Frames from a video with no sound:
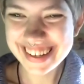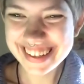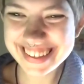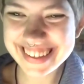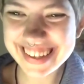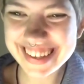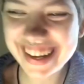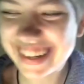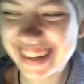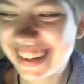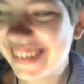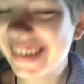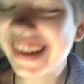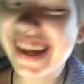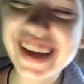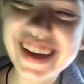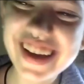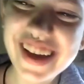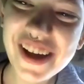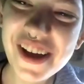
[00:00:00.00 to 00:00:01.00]
then you're
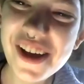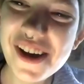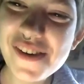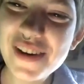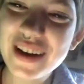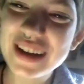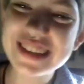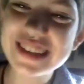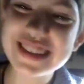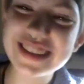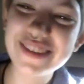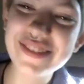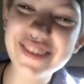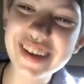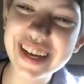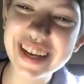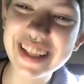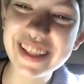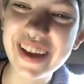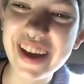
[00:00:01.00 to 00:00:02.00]
like, where's the
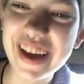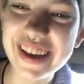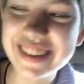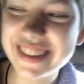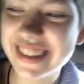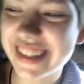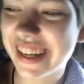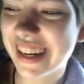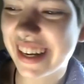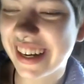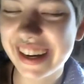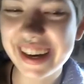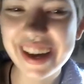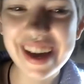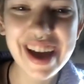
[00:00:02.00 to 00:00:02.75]
fucking lawn chair?